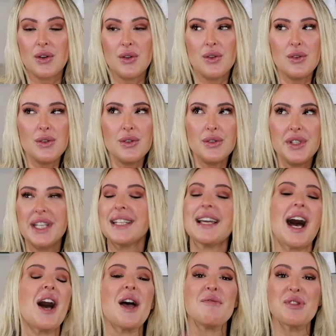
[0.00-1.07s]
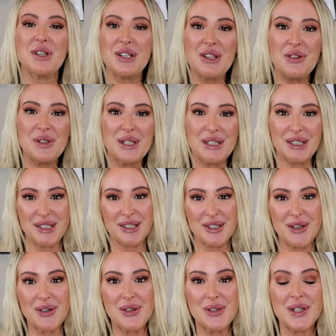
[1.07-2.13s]
old yeah I'm 33
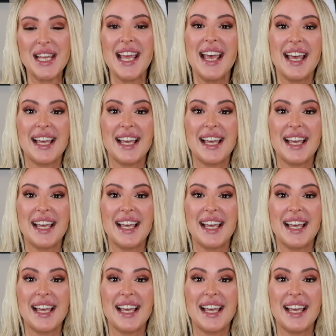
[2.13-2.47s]
years old